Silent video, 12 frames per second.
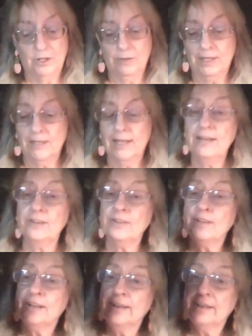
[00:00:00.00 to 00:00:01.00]
a new
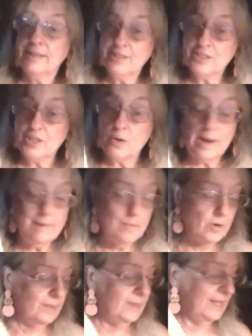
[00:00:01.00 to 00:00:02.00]
recliner. So I
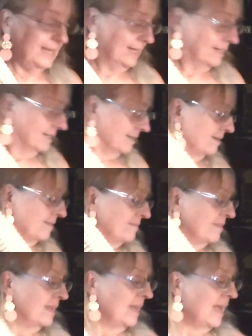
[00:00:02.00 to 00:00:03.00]
bought these.
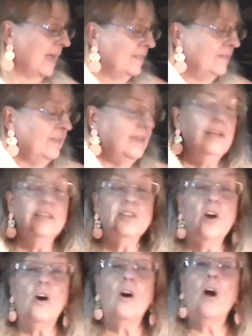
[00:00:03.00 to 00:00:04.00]
And these
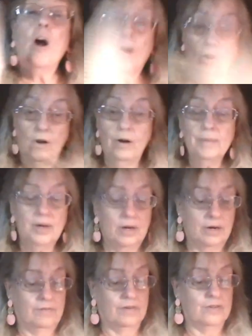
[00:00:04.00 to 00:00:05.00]
are arm
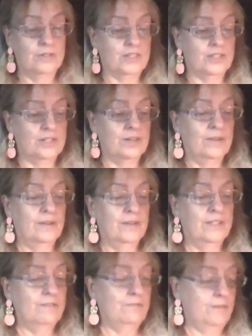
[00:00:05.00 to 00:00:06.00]
covers
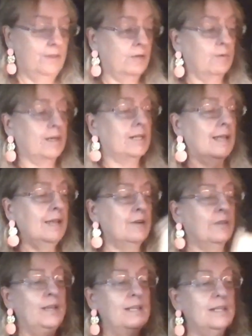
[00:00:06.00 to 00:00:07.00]
to fit the
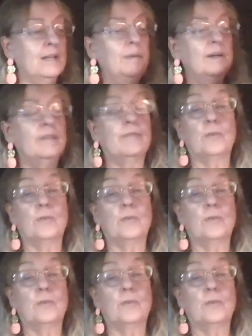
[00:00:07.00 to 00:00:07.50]
recliner. These come in a